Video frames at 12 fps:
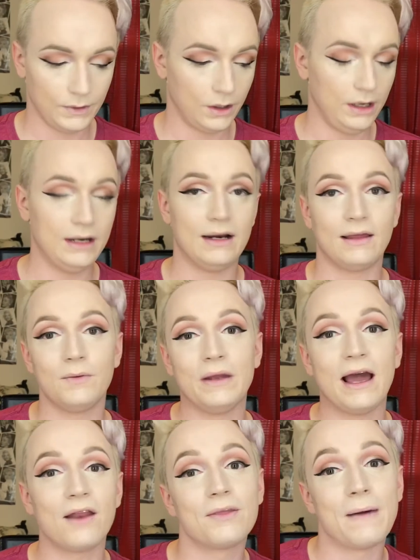right, now that we got
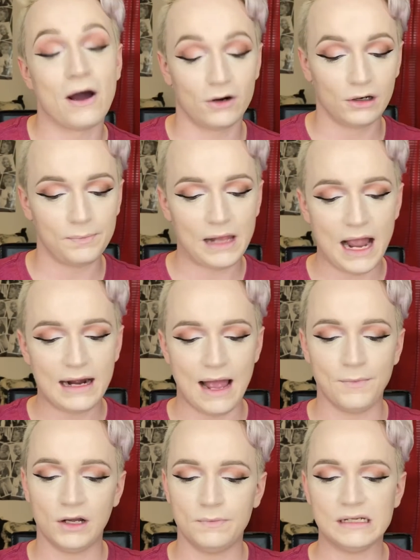the powder applied, I'm going
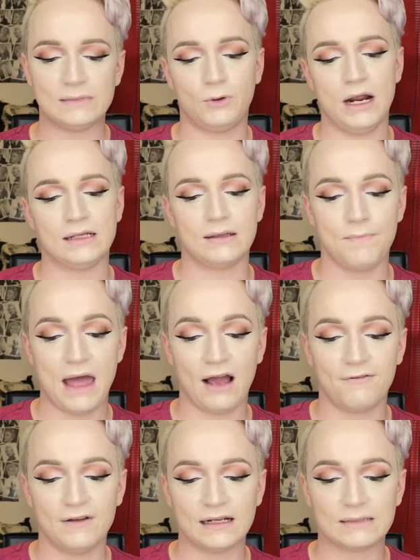to be spraying some MAC
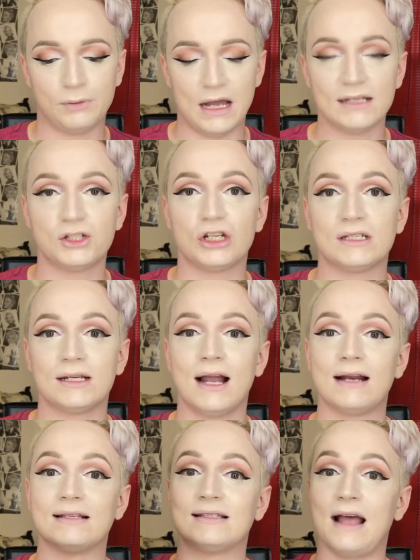Fix Plus just to kind of
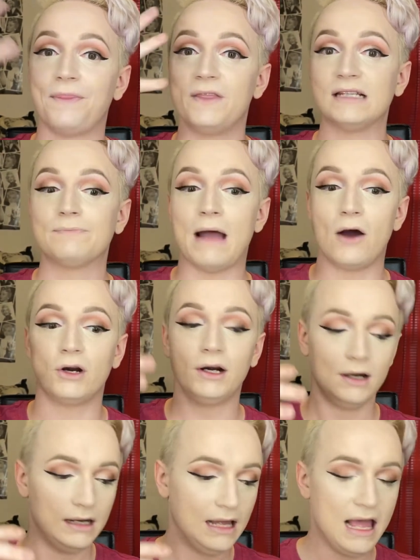set this powder,
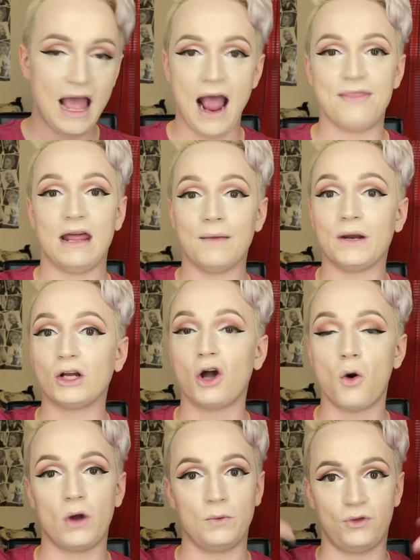and then I'm going to go
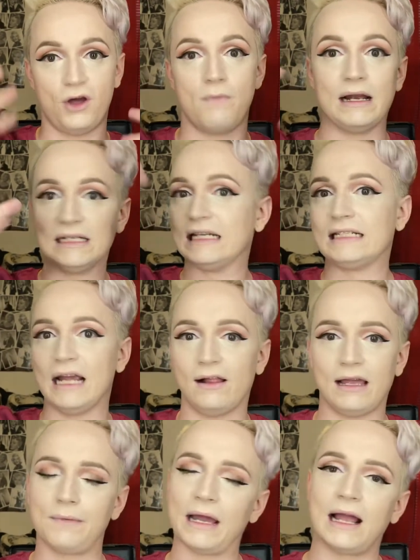in with all my detailing,
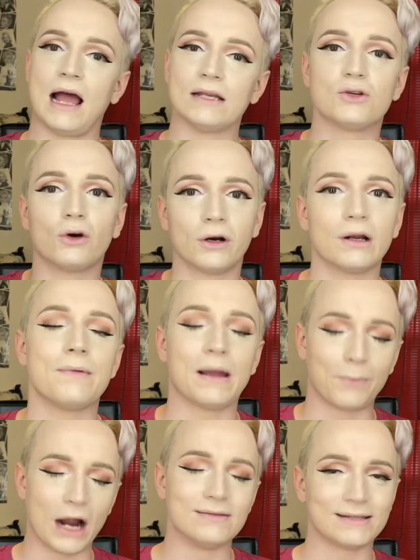my contouring, and my
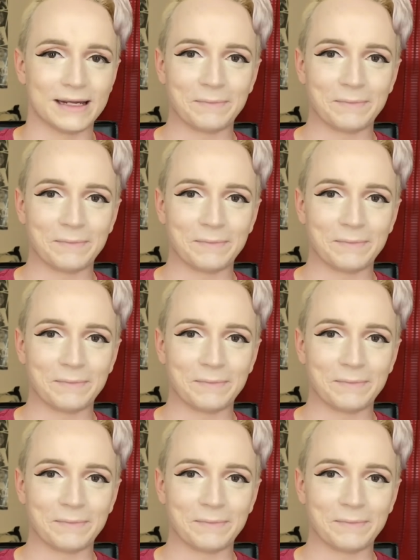bronzing.